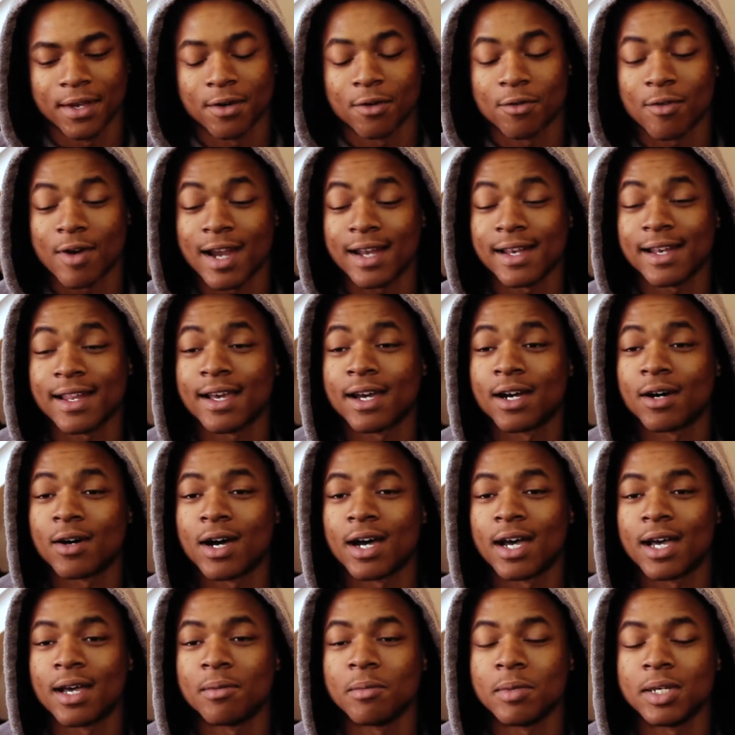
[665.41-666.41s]
right now
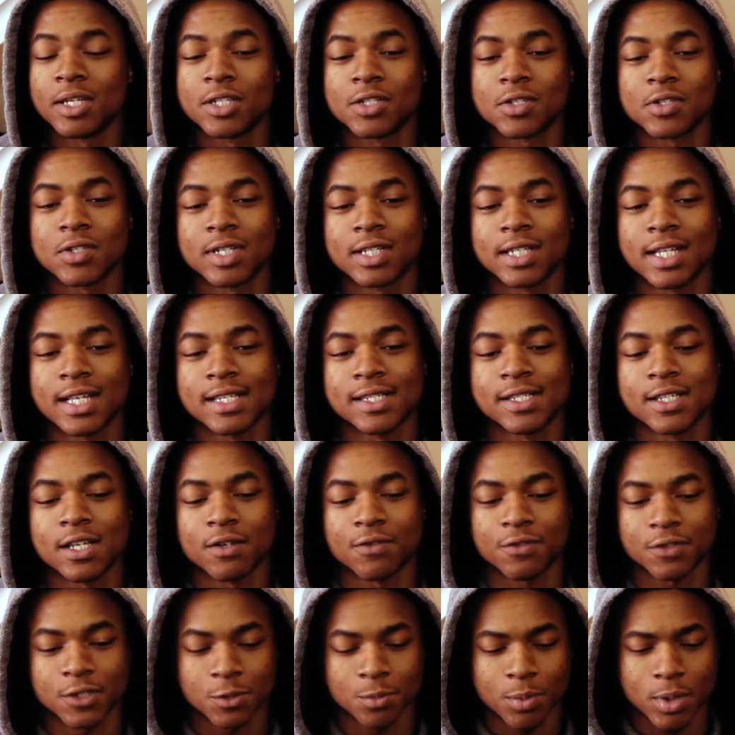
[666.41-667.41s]
I'm entering that
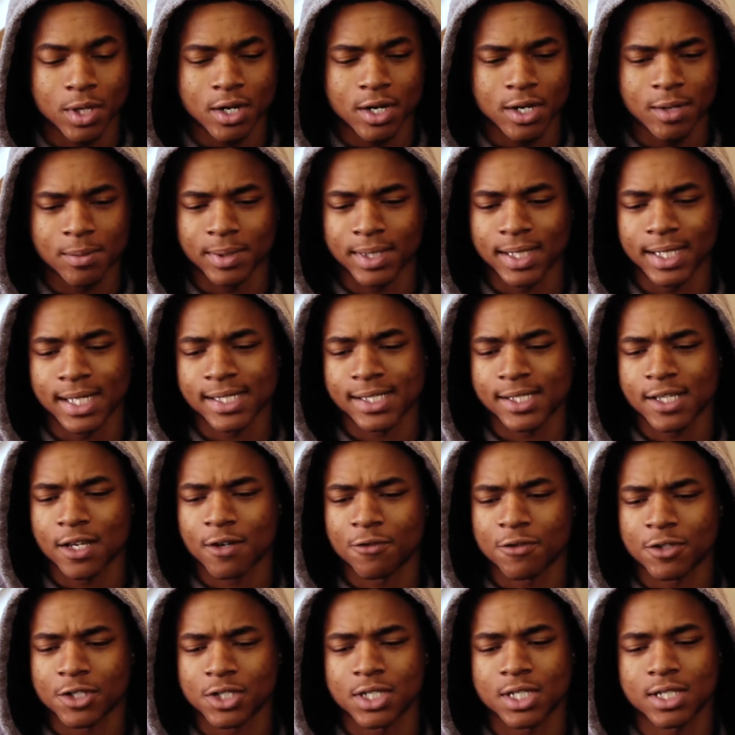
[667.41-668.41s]
selfish period, but that
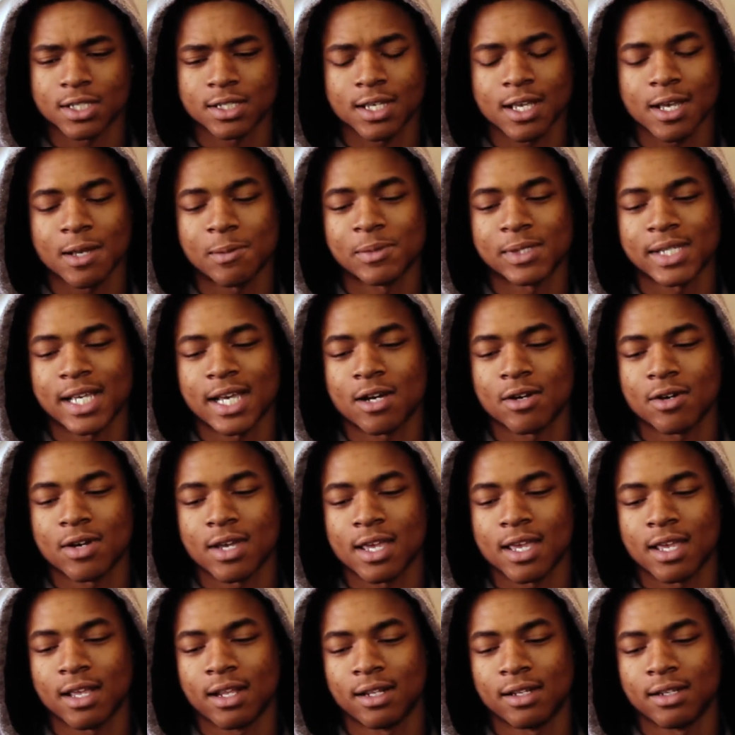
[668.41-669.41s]
selfishness comes out
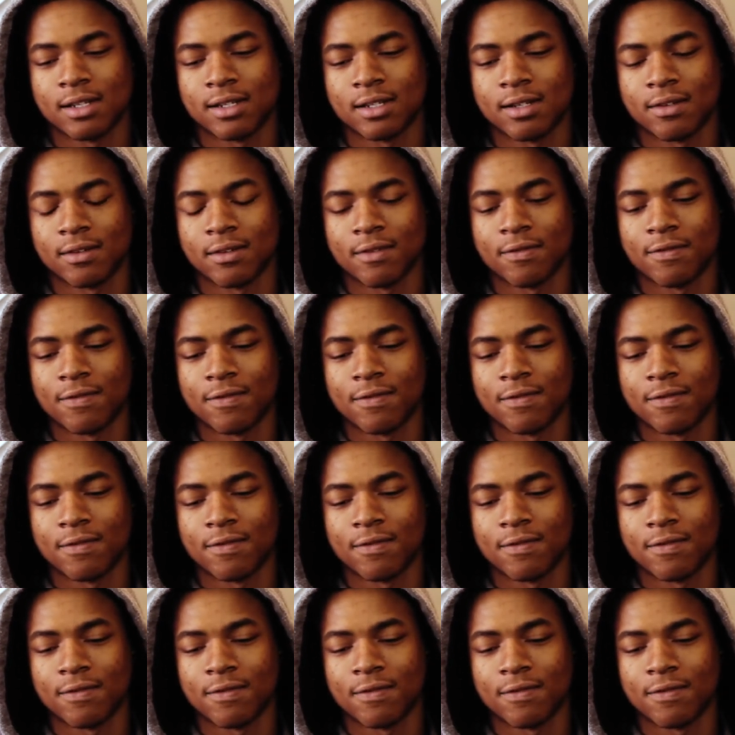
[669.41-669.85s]
in